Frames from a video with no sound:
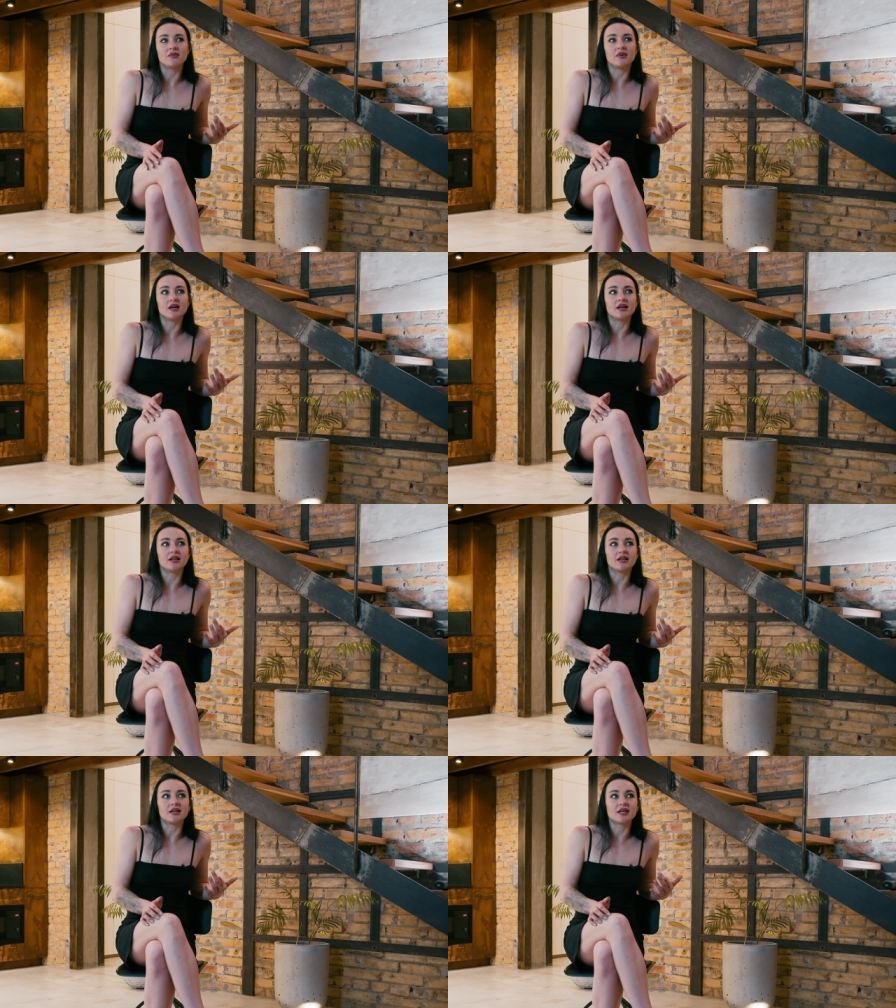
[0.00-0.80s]

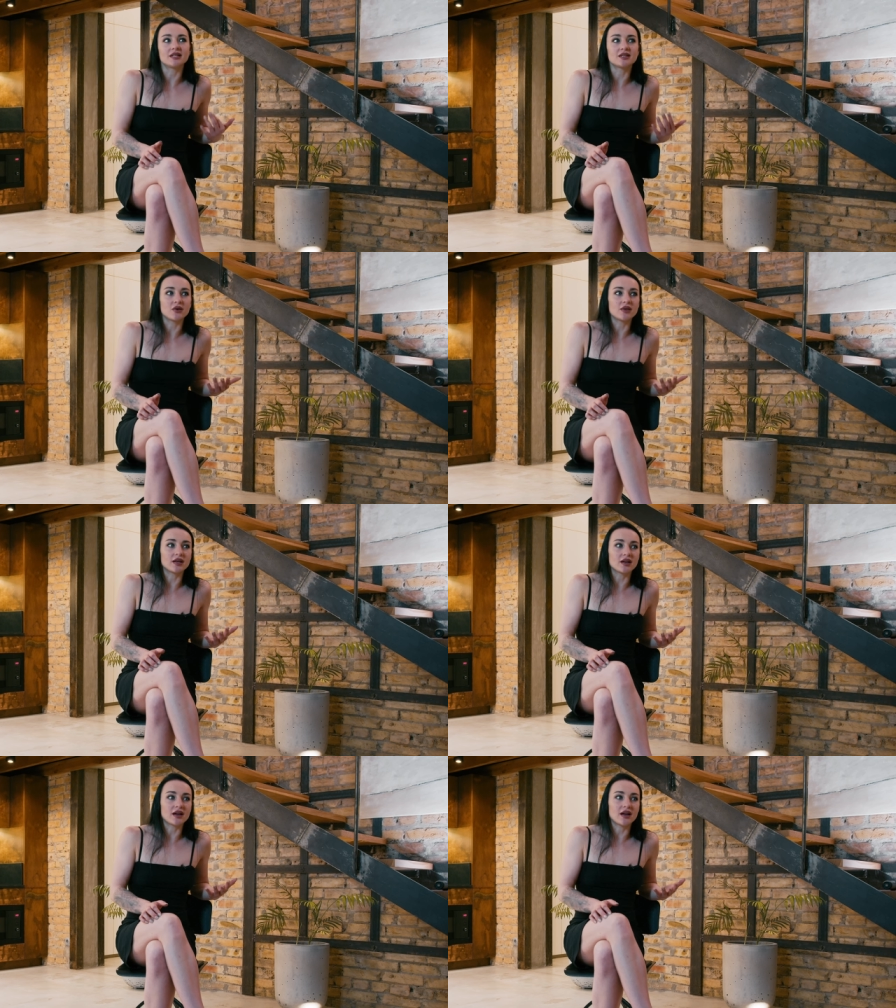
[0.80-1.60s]
but they saw
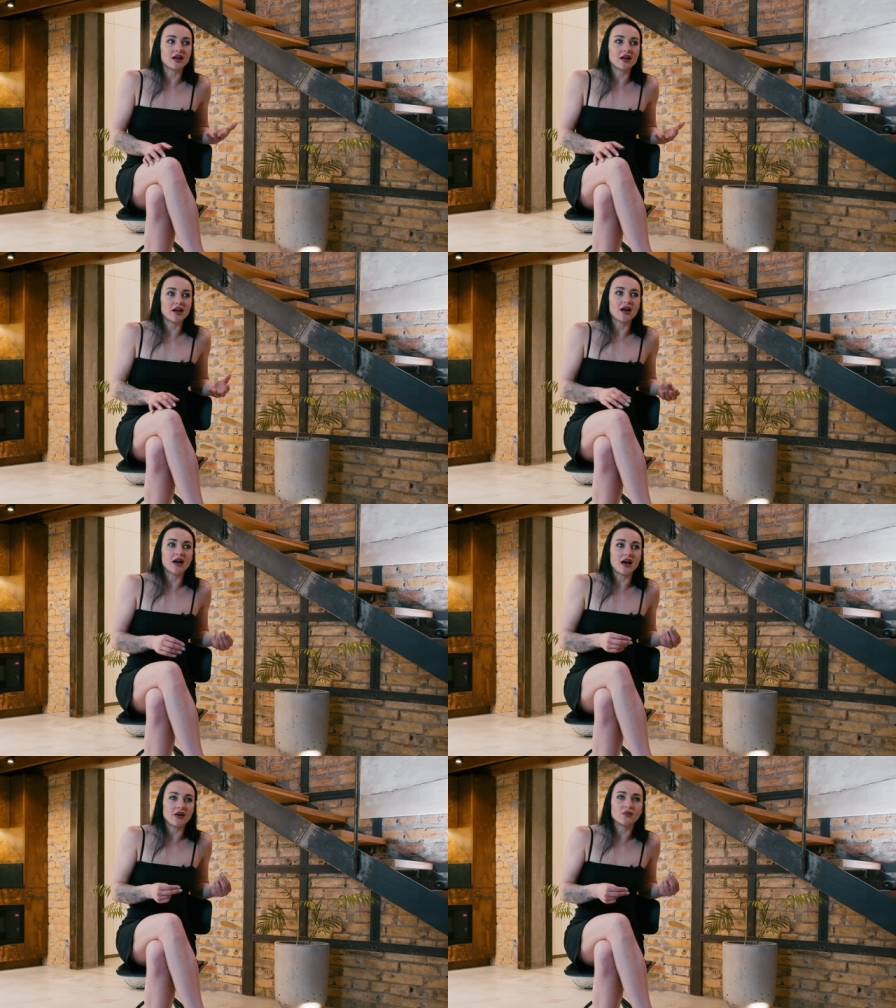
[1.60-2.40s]
that
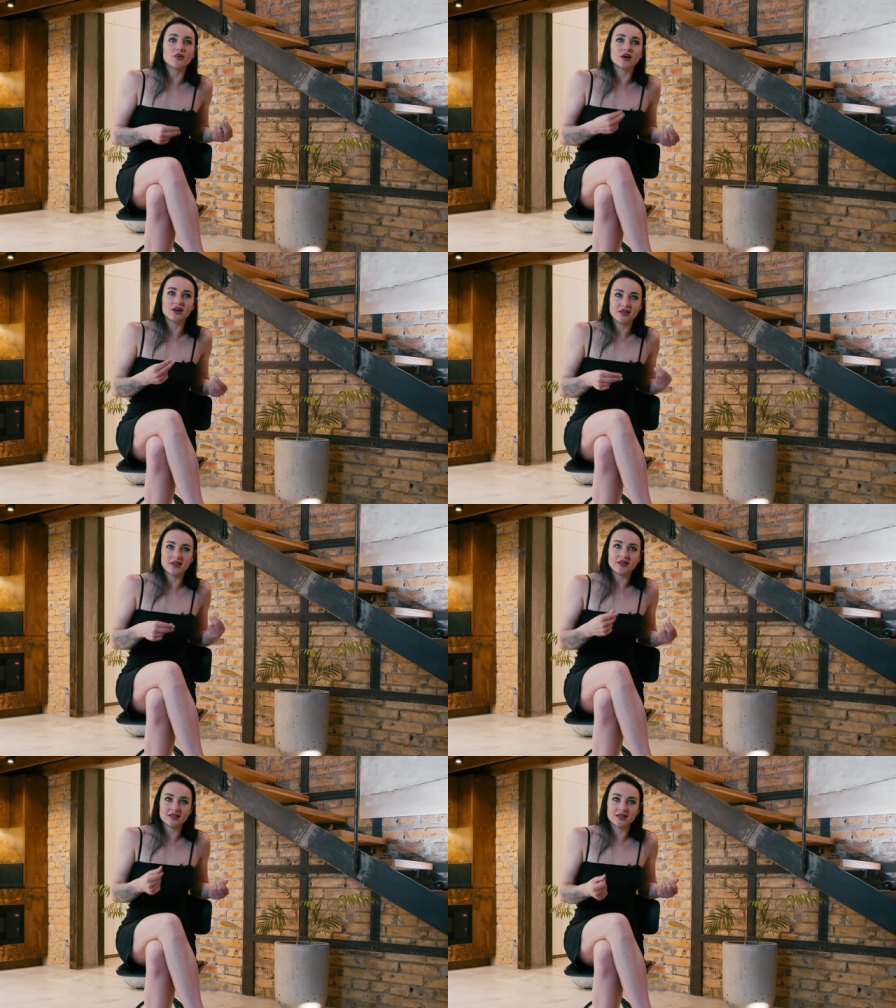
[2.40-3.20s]
I'm worth
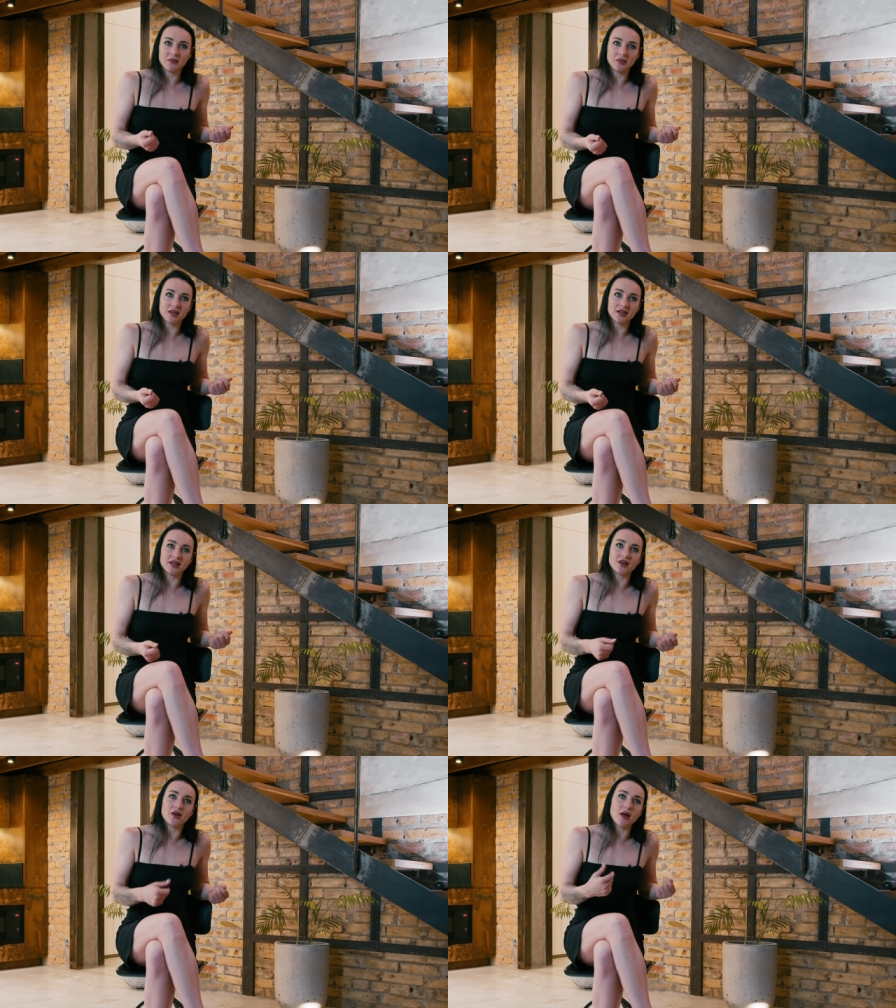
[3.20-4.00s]
something,
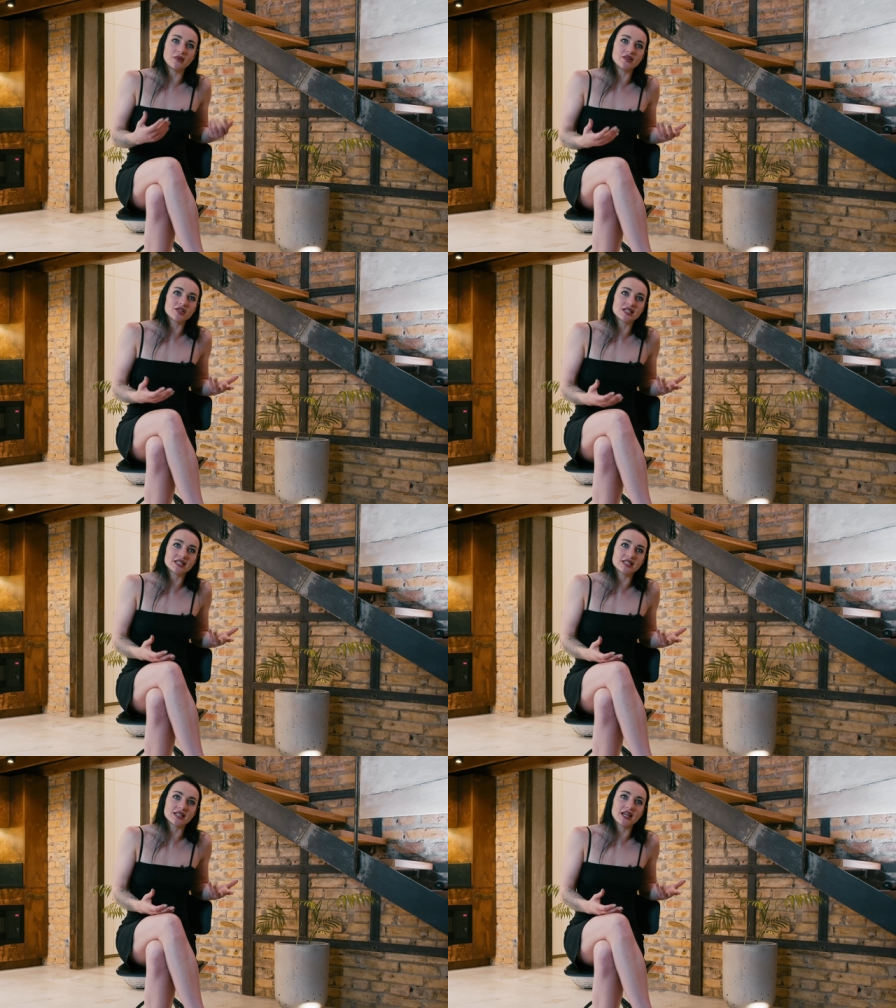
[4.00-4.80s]
you know, I'm
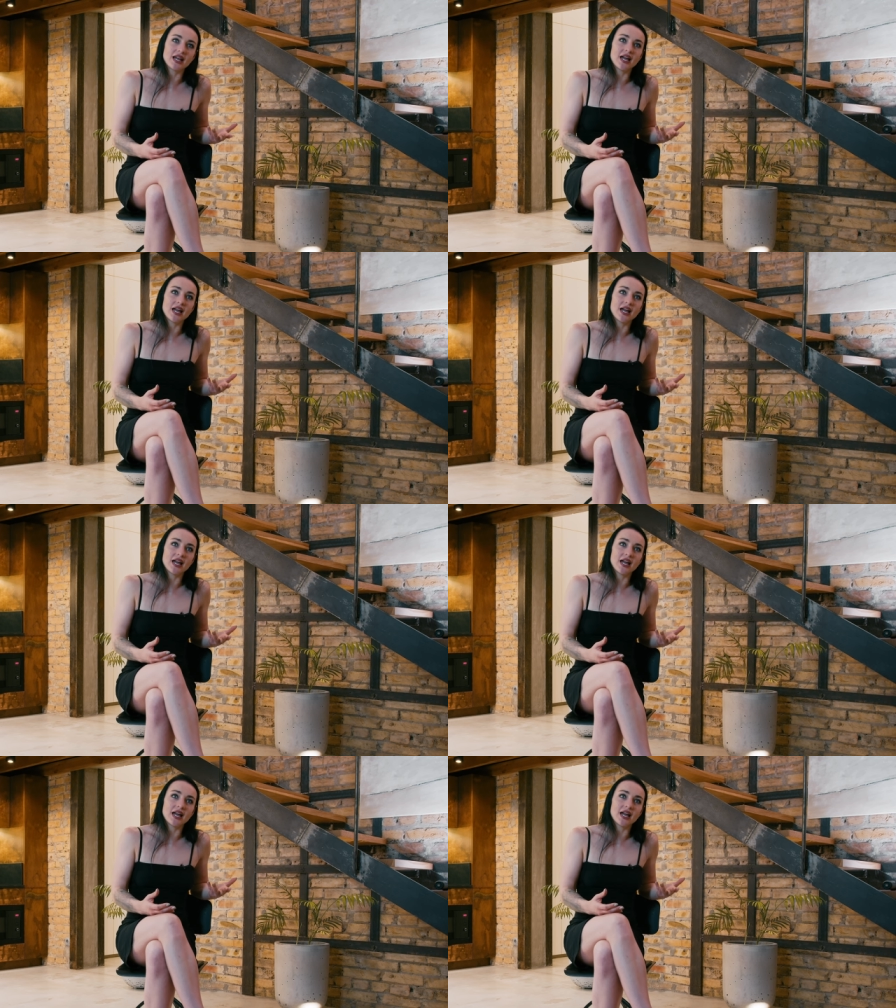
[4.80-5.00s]
interesting.